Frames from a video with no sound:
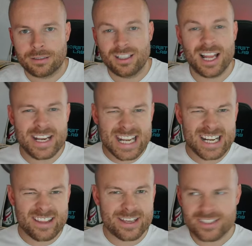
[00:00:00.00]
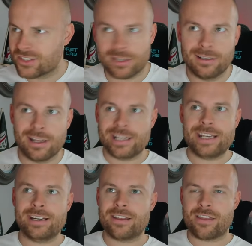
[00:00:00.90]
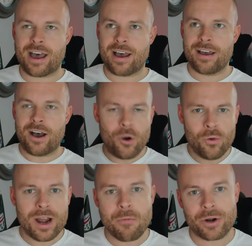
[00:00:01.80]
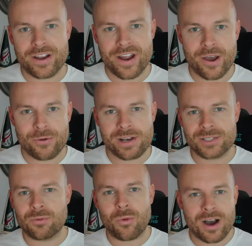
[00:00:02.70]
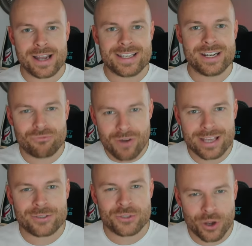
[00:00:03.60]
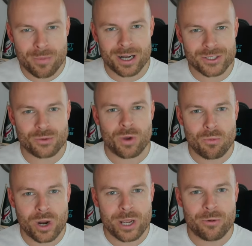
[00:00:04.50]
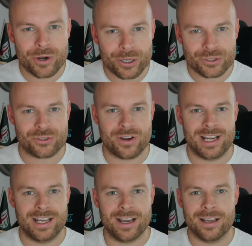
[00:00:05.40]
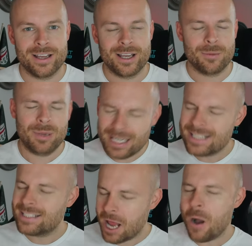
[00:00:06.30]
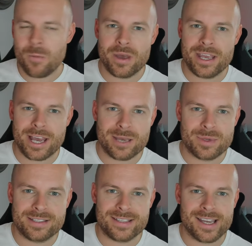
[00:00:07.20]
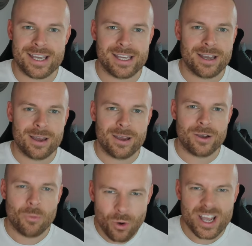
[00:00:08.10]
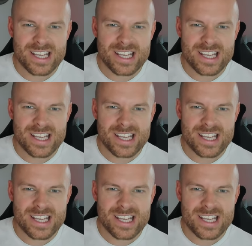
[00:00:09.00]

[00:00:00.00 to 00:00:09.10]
La Nina this, La Nina that. All I want to know is why did it rain so much when we were in Australia? Please tell me, ABC, what